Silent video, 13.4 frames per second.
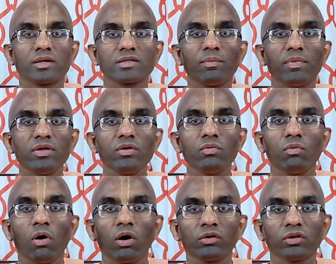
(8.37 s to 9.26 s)
Somebody who
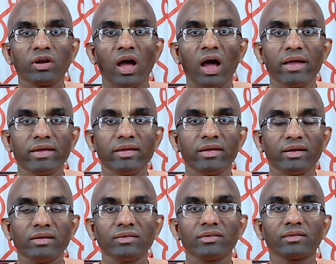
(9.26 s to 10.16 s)
walks on high
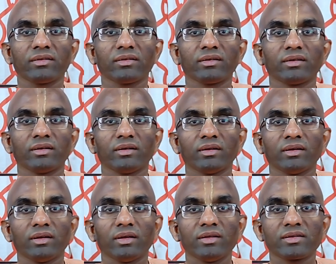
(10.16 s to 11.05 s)
heels
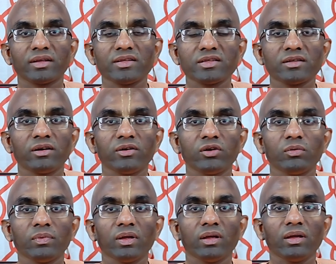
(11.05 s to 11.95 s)
is considered
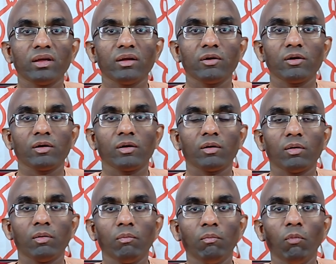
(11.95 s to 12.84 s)
to be
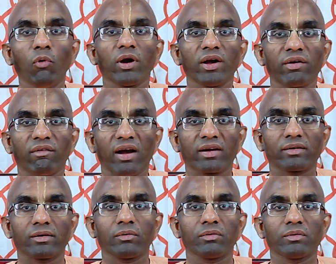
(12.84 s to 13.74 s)
more
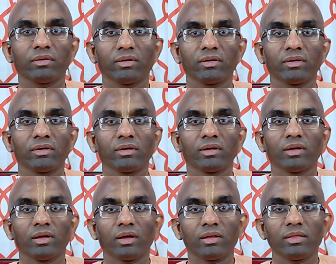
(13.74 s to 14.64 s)
attractive.
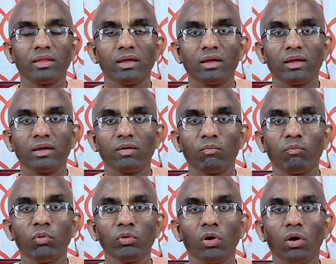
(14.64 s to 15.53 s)
They
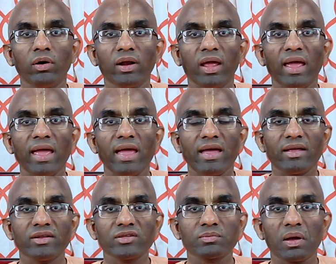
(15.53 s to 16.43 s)
put on
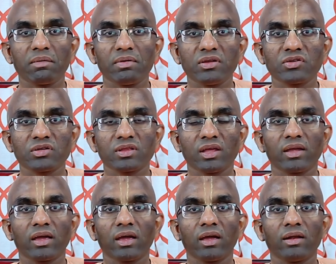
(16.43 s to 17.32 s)
airs by which they
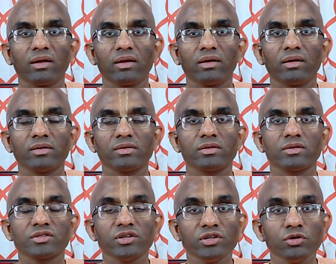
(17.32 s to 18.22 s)
can
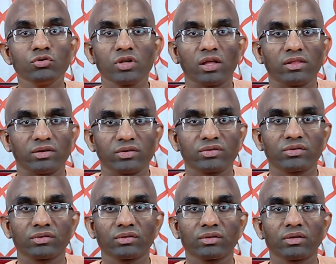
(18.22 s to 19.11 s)
seduce
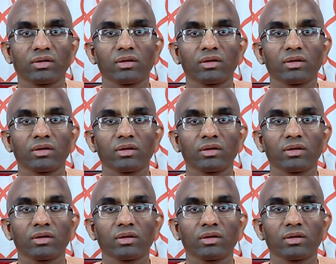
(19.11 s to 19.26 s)
others.